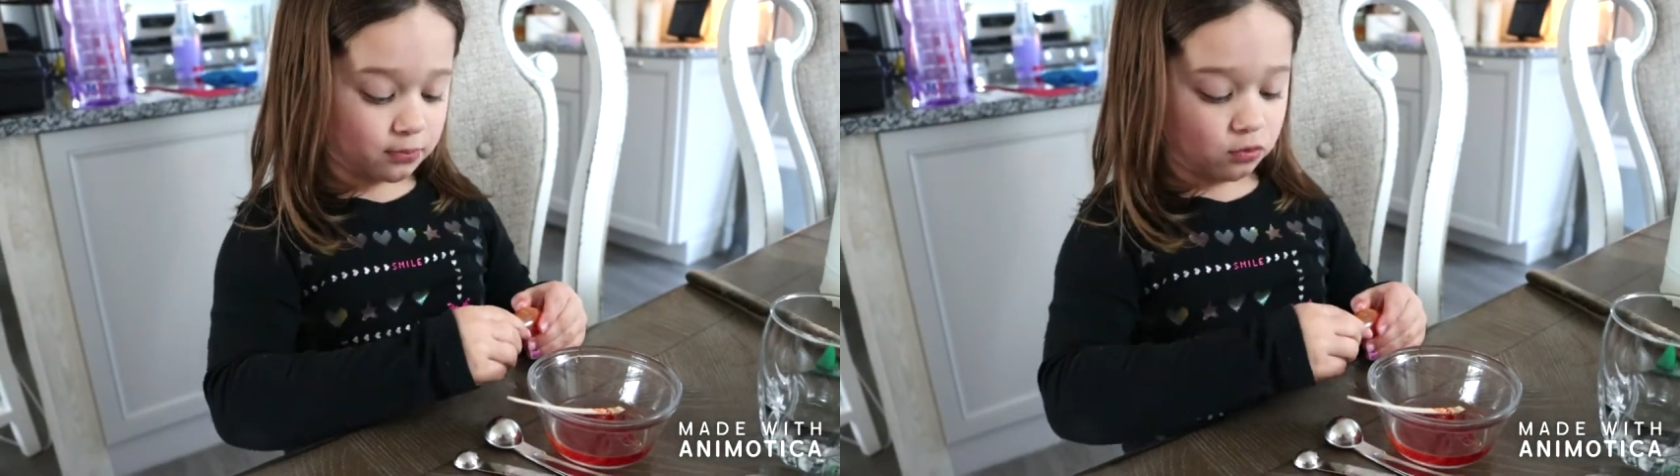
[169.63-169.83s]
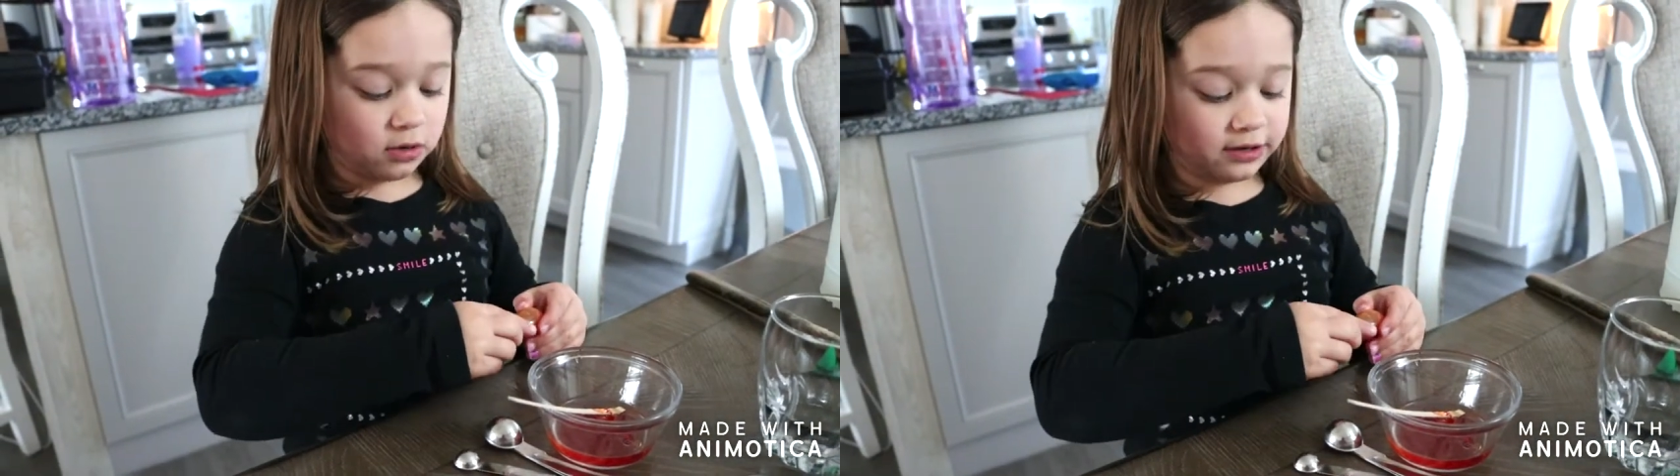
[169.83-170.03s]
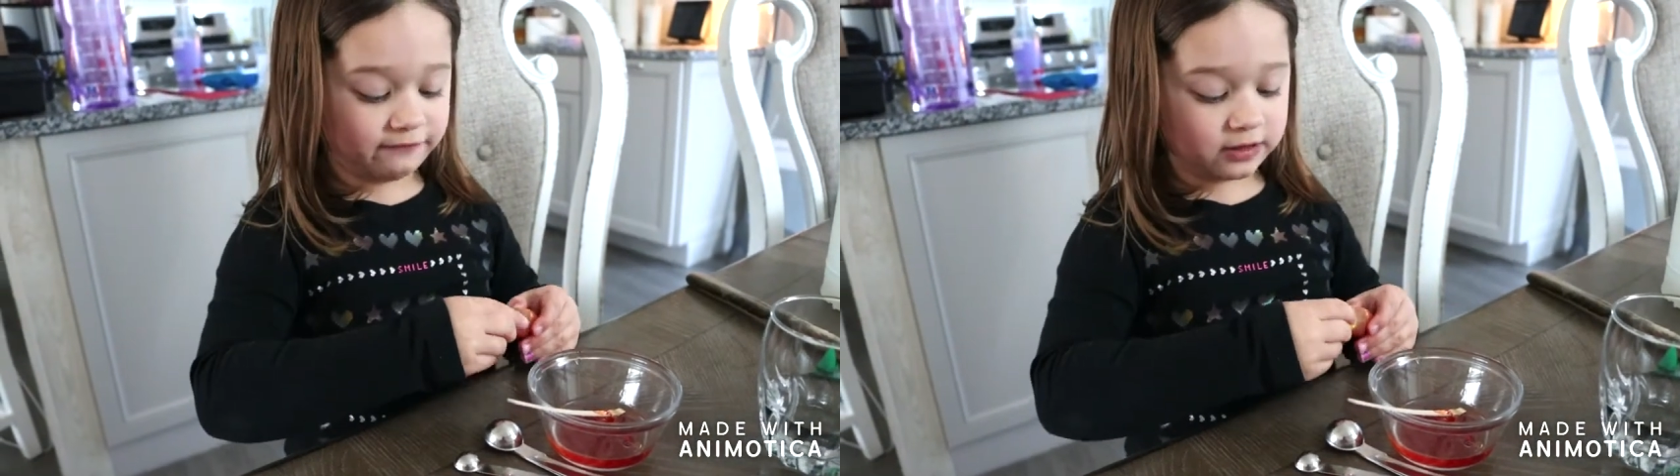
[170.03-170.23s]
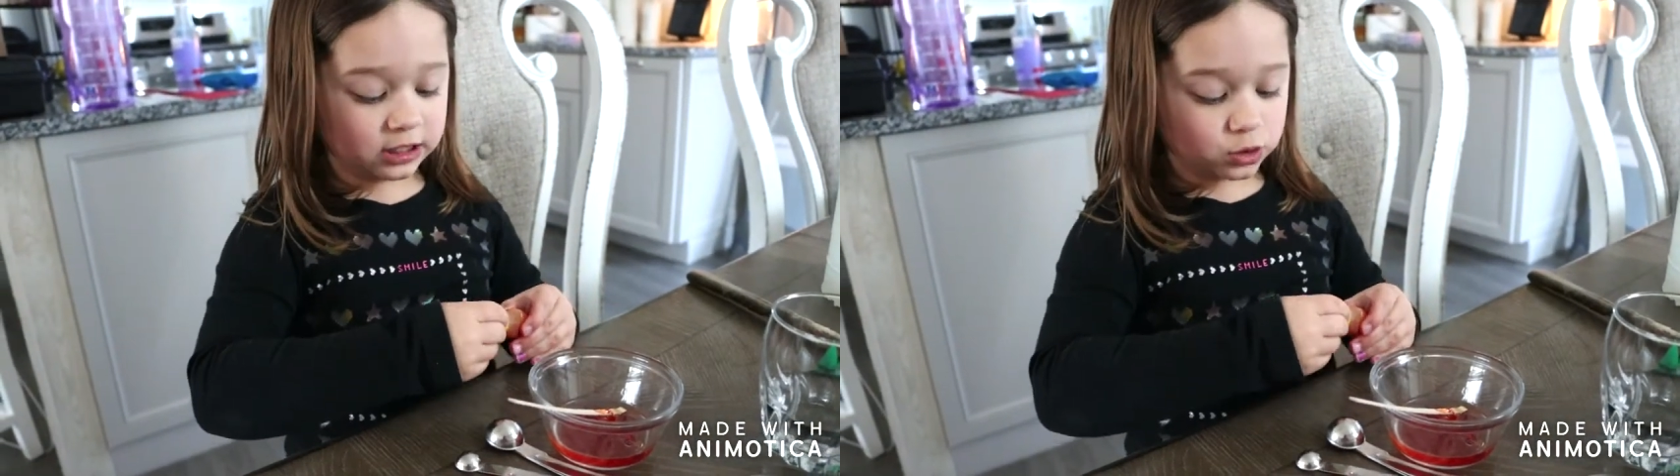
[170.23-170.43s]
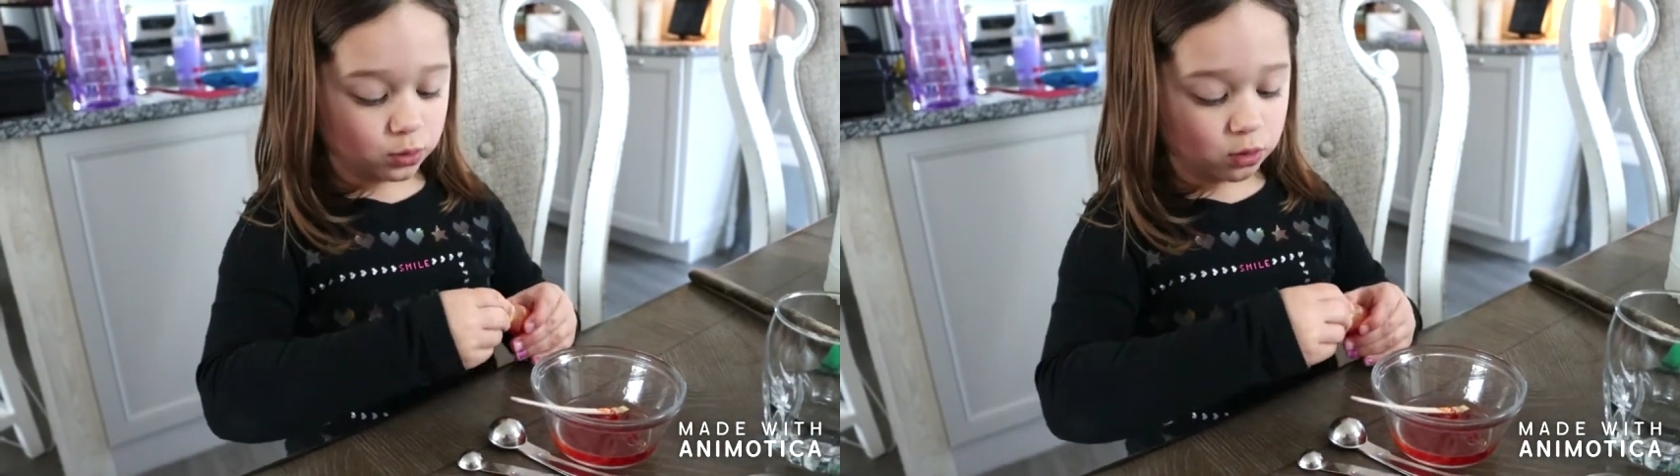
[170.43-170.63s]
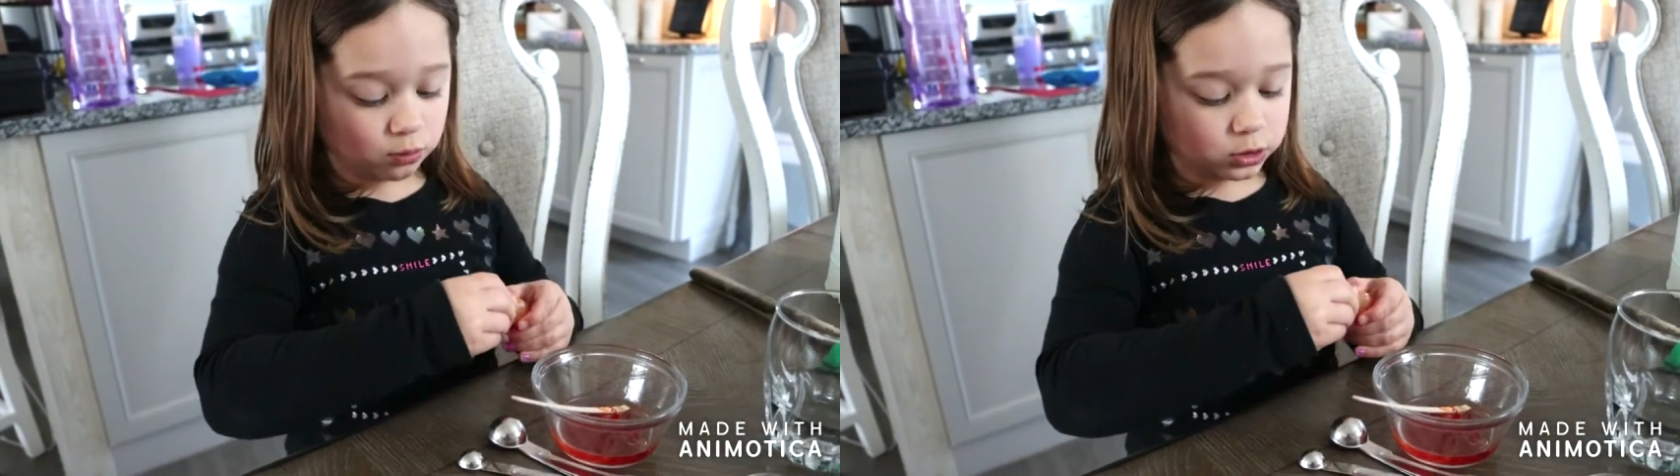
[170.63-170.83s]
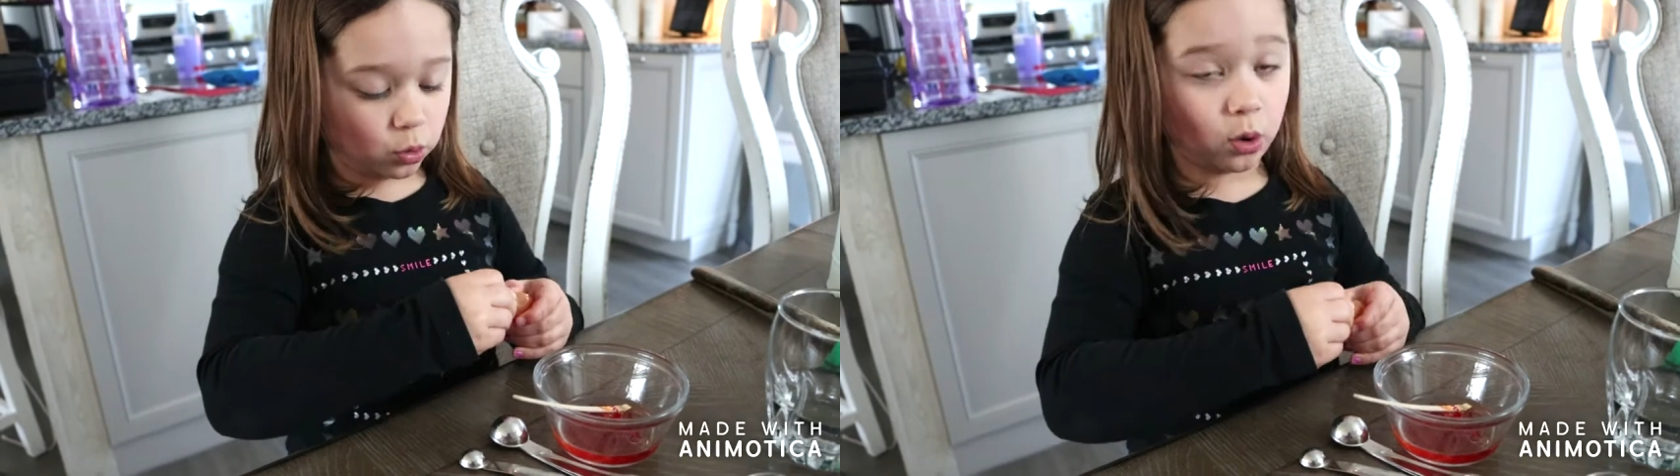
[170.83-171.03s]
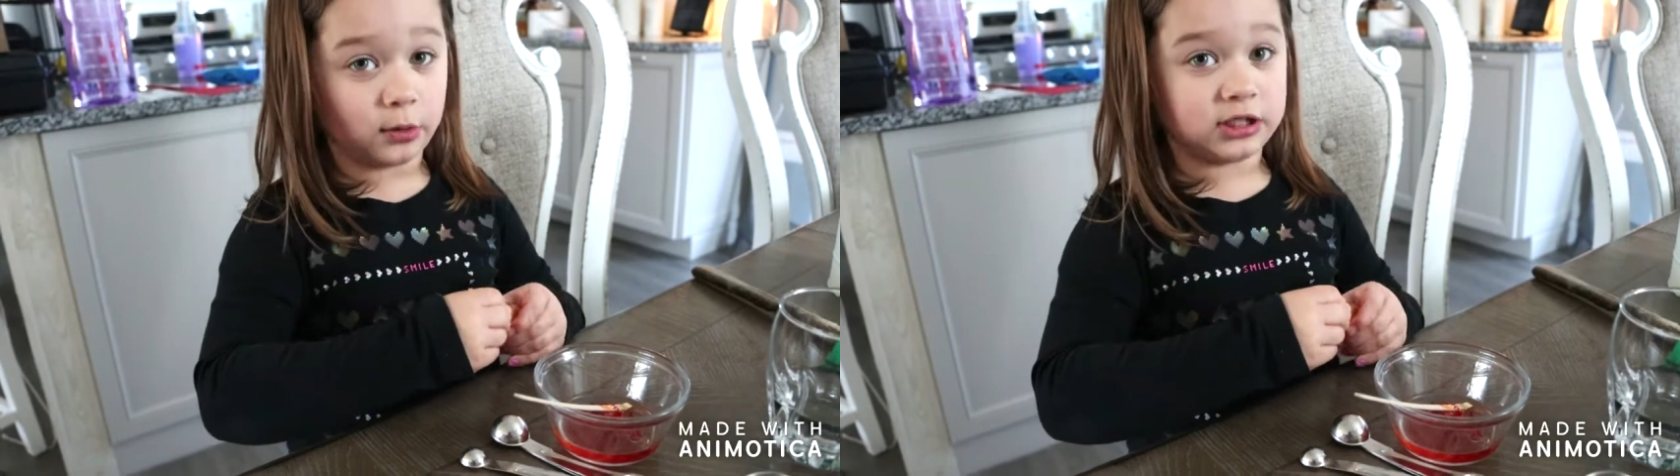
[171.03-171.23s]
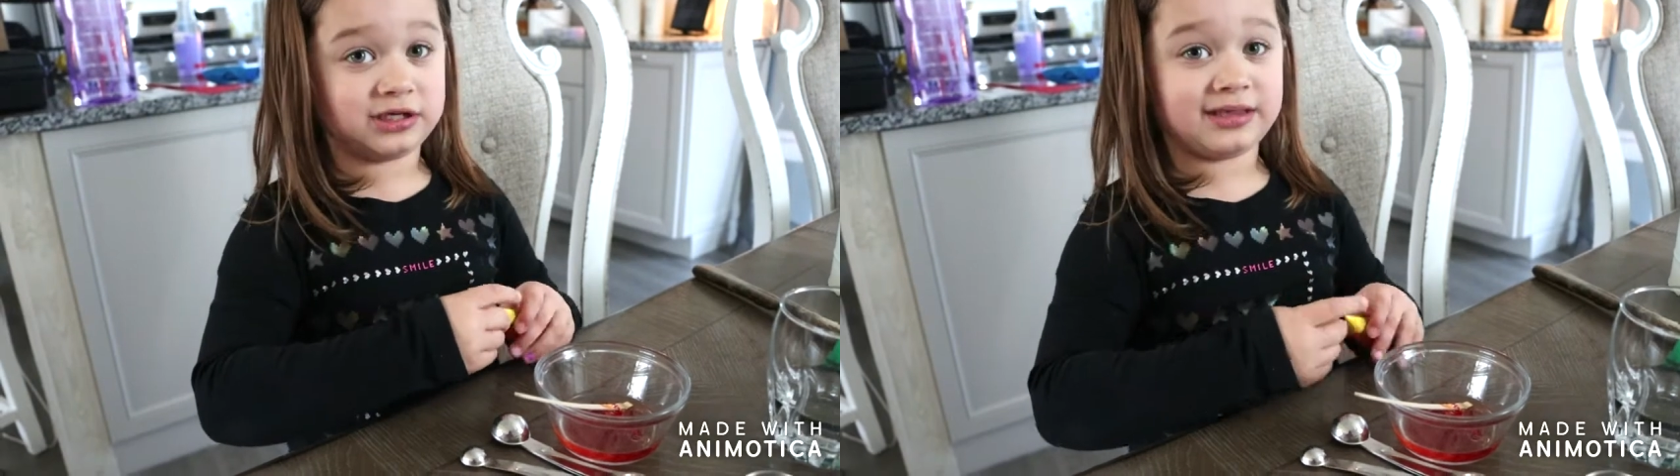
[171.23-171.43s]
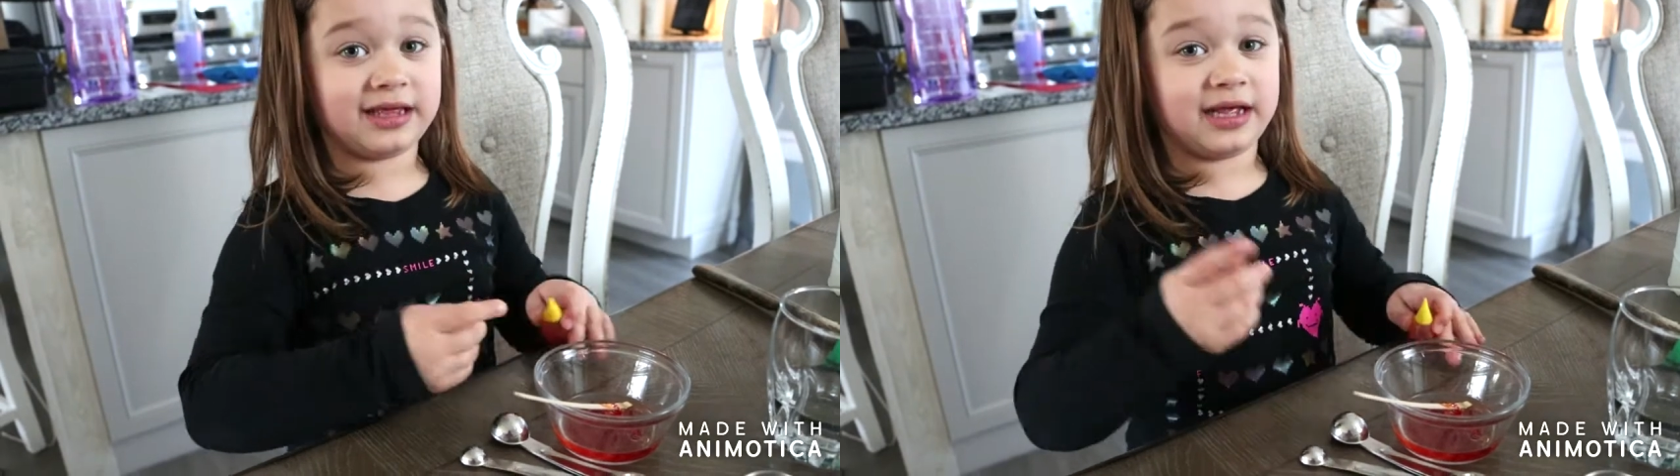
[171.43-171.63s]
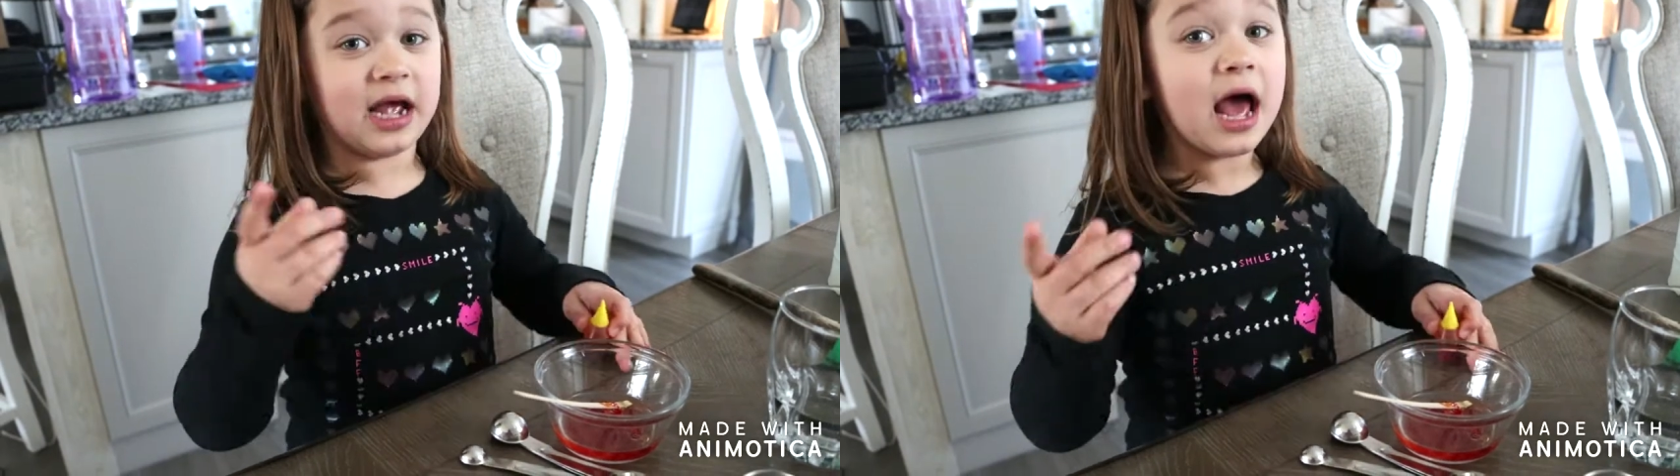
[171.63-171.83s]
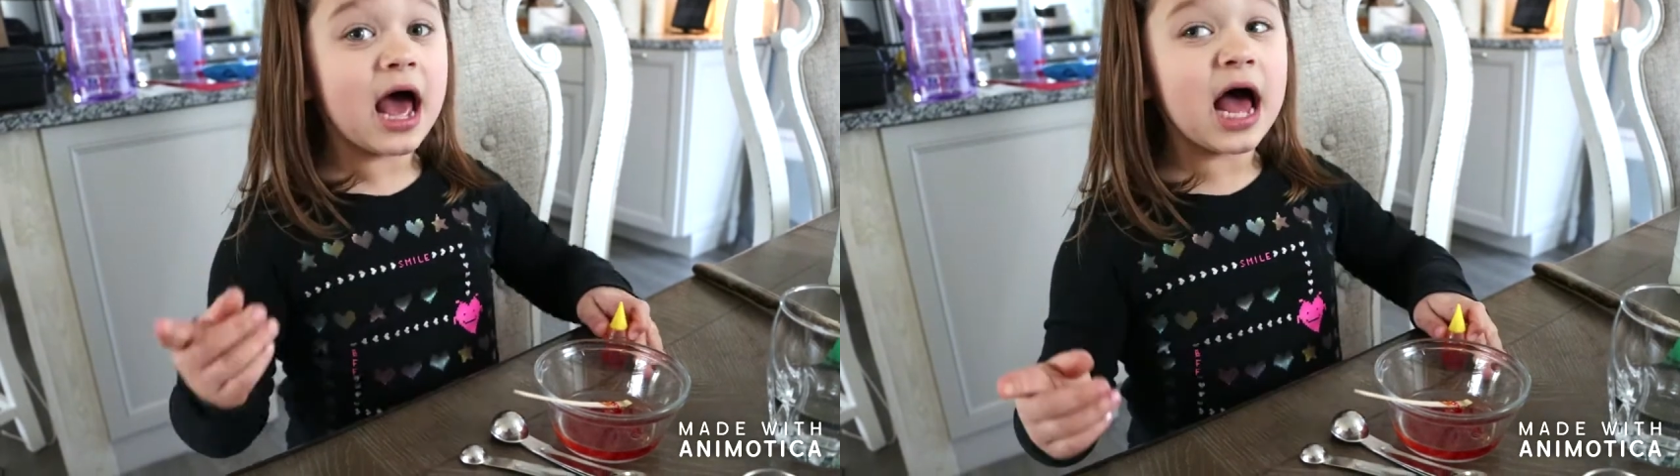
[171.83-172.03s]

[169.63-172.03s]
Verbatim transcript: What if this one was orange, the